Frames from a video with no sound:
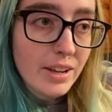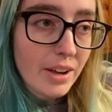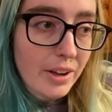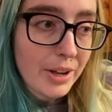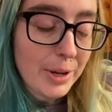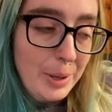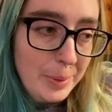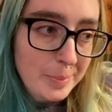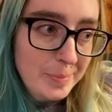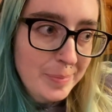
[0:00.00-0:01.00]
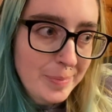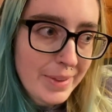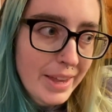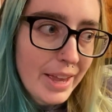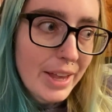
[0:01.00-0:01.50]
Um,
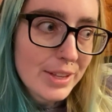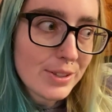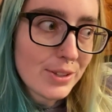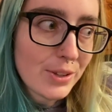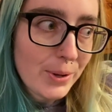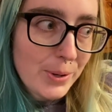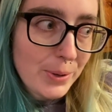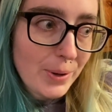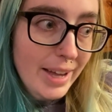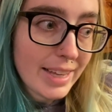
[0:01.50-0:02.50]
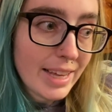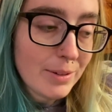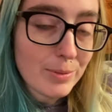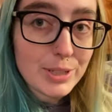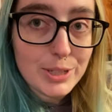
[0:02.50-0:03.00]
so I can't
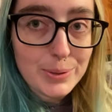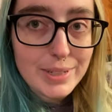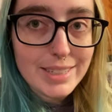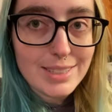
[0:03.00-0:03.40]
renew it.